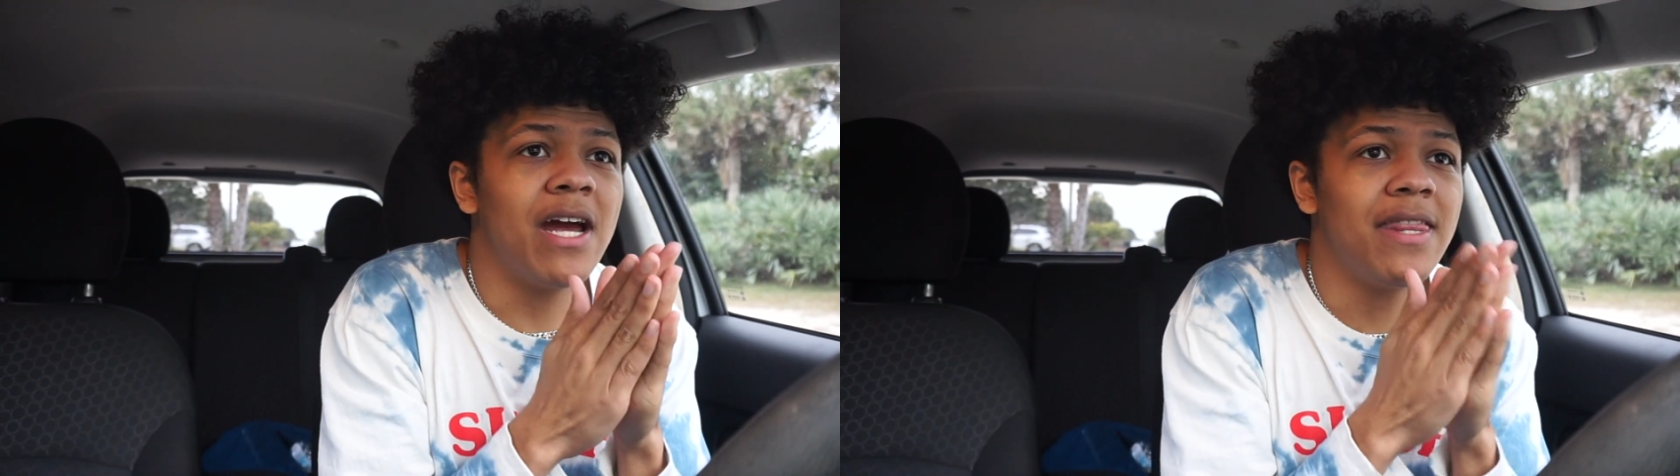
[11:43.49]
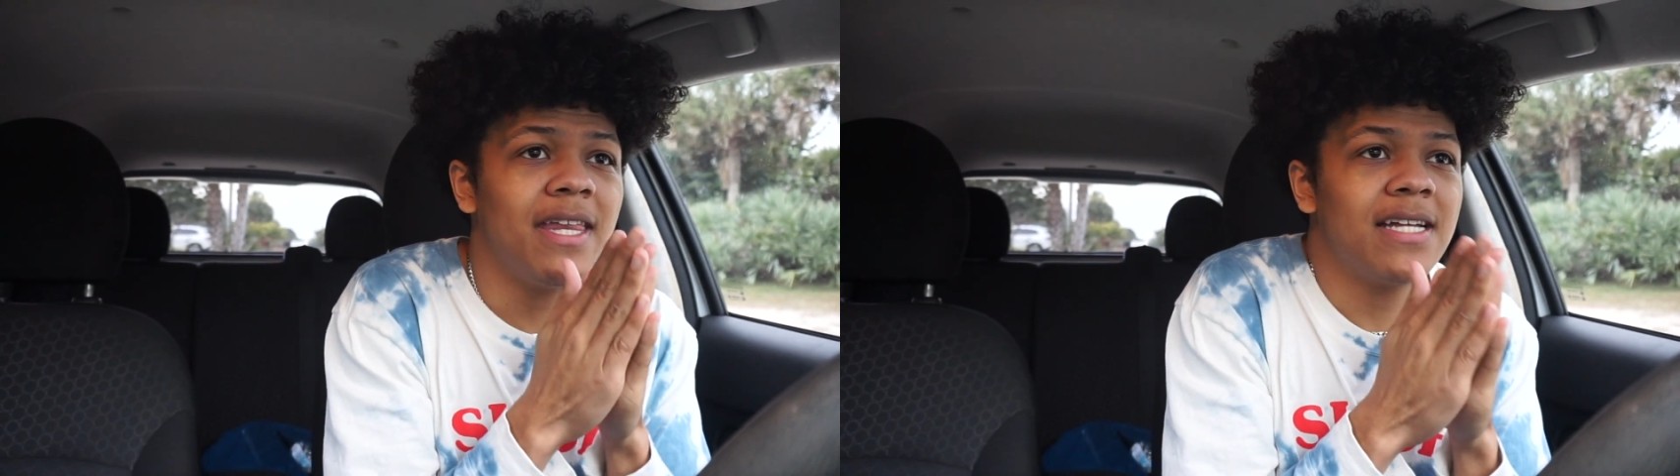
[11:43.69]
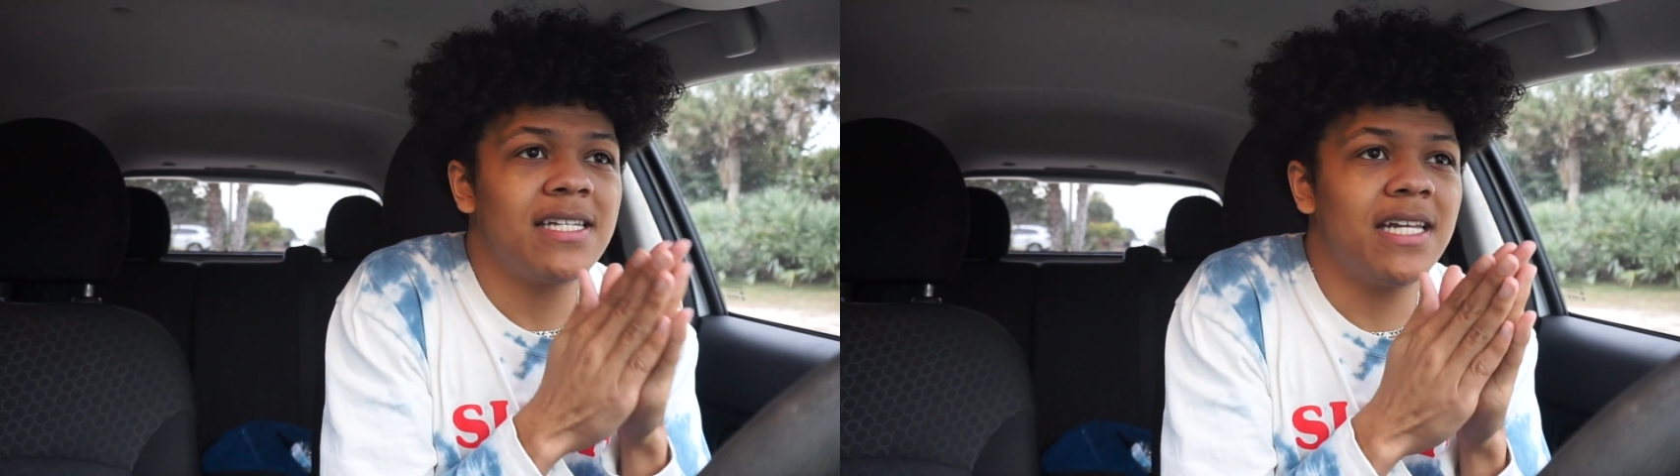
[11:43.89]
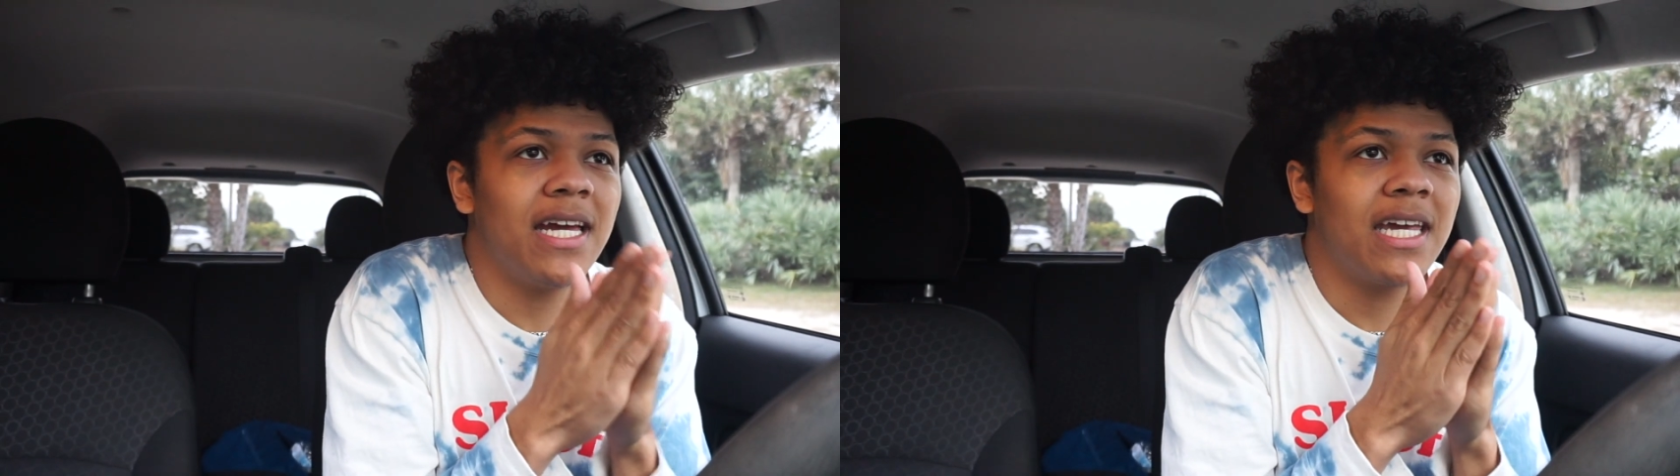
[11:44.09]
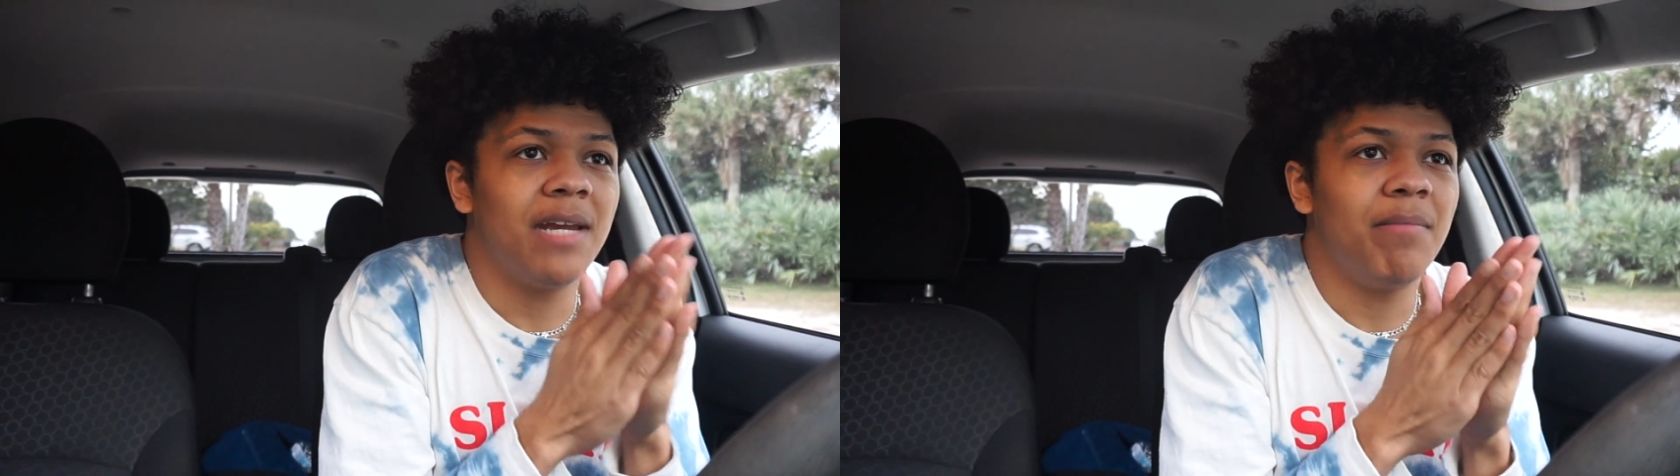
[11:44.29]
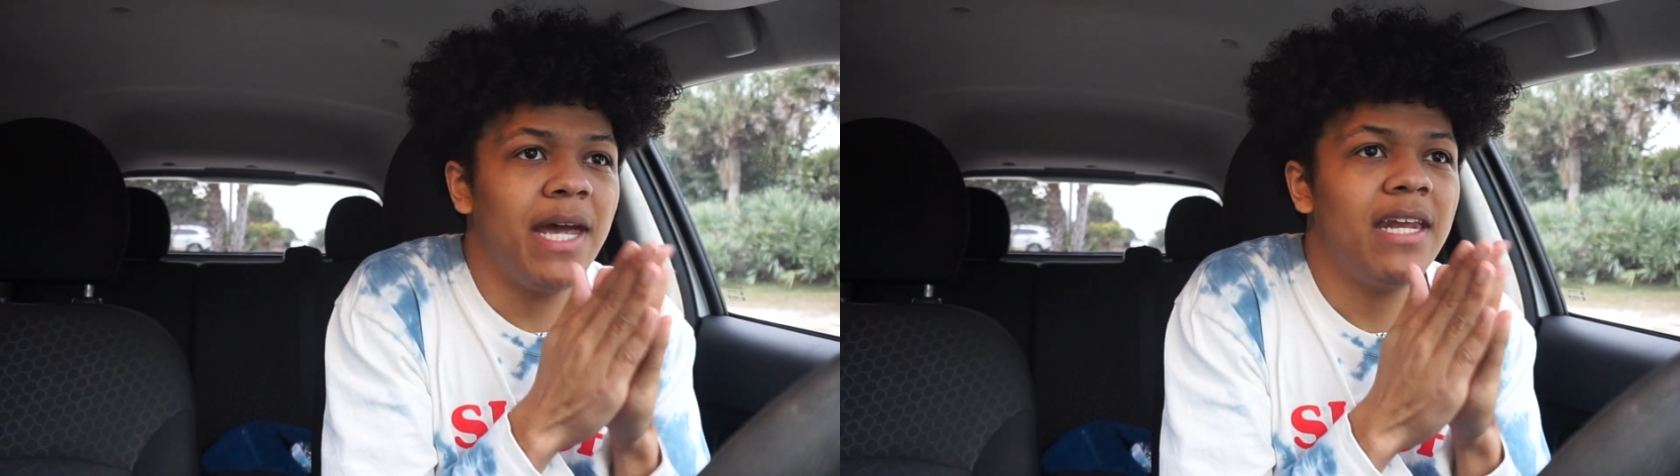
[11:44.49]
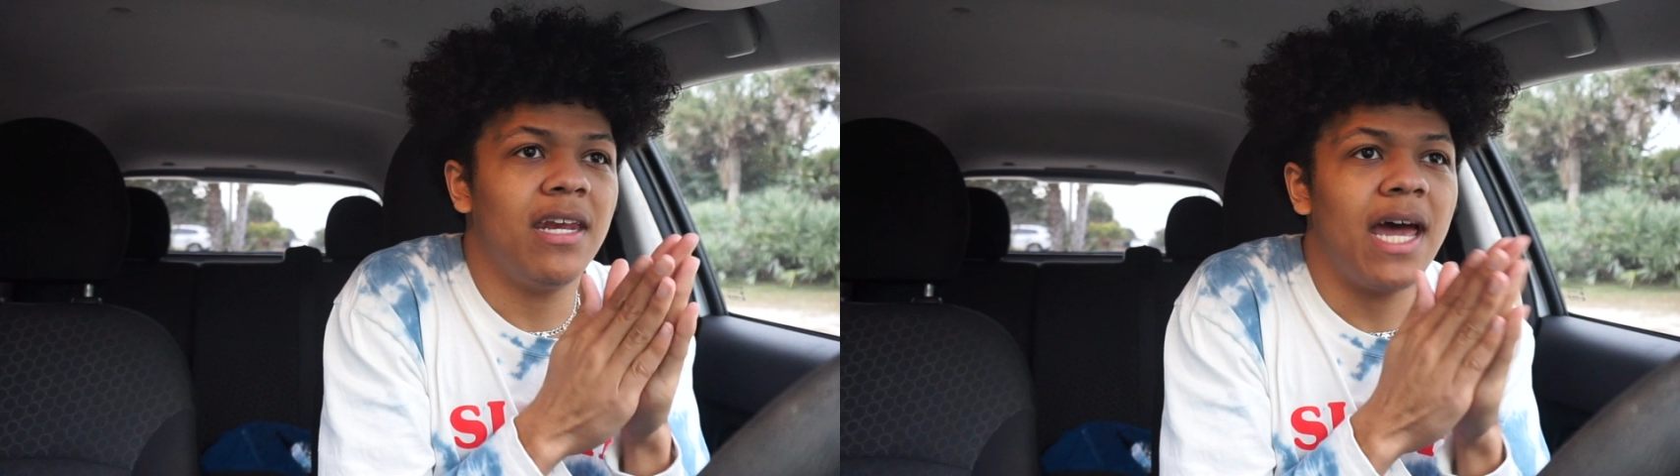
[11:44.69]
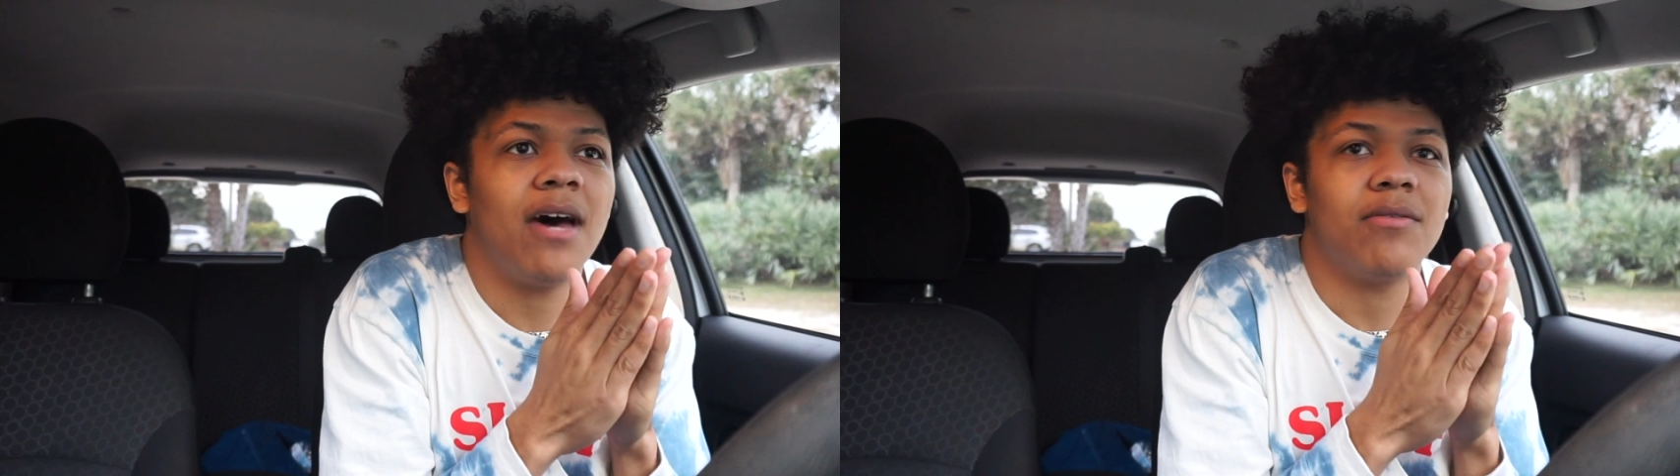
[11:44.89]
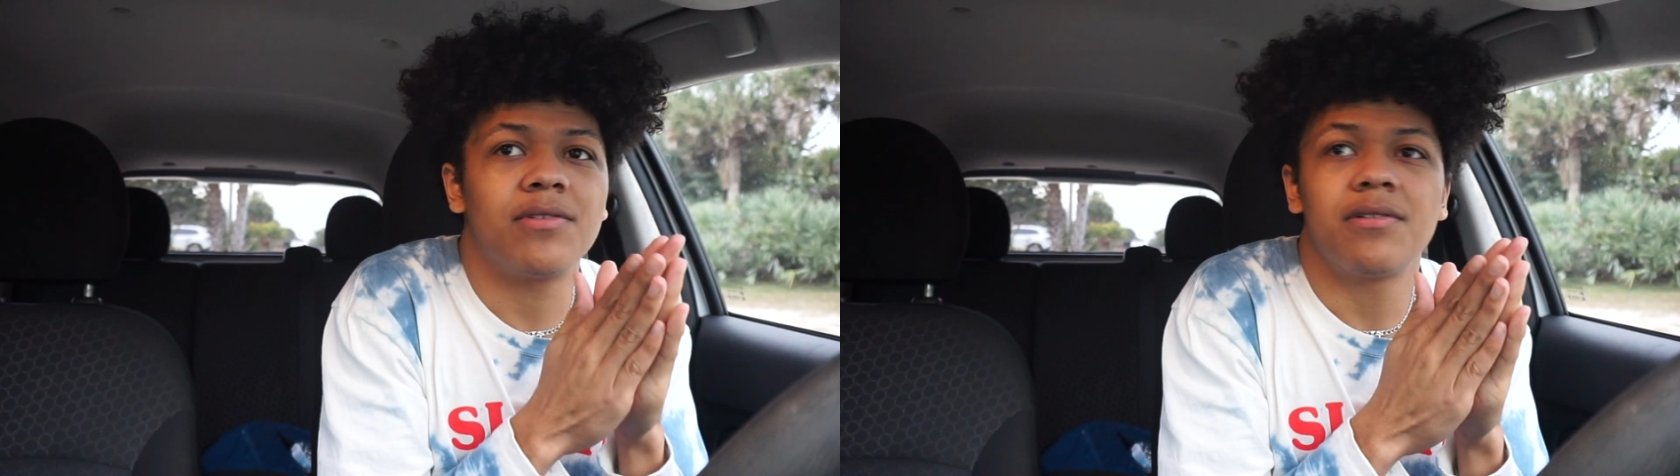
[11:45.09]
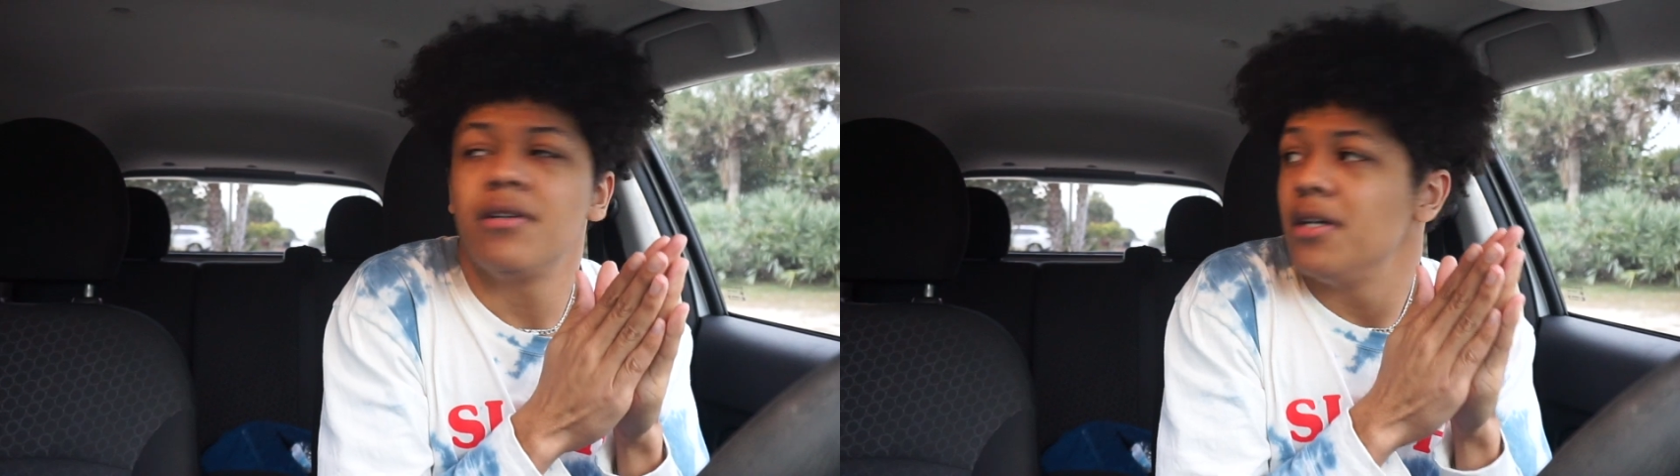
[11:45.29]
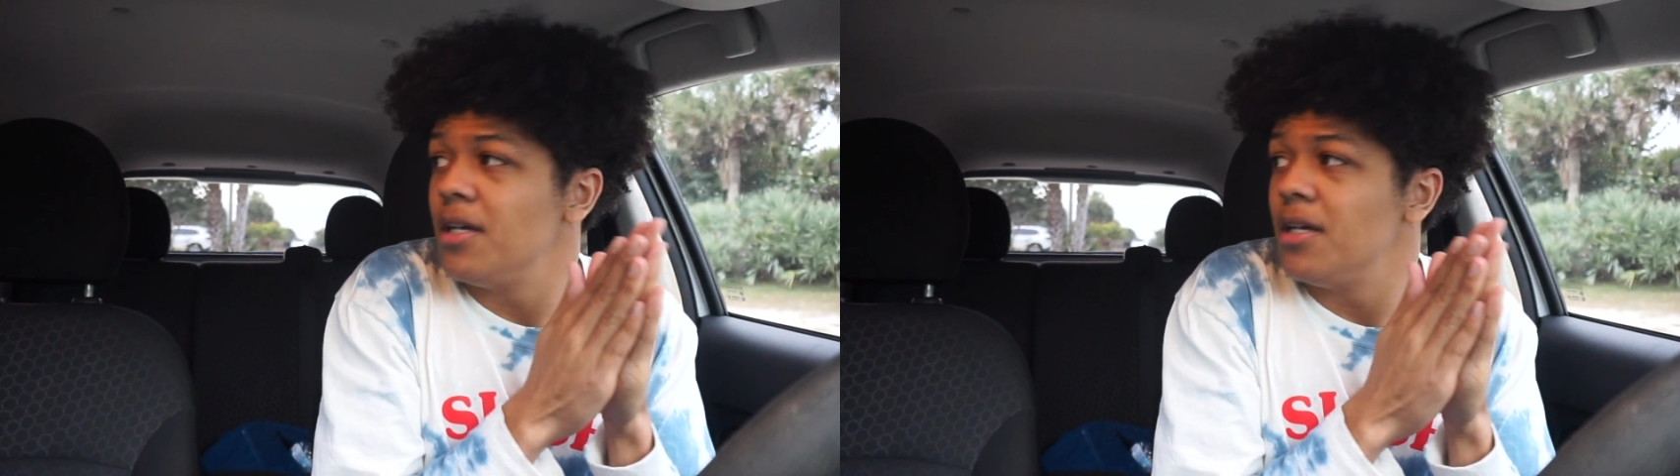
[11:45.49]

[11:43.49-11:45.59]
I think that's in like an abandoned house.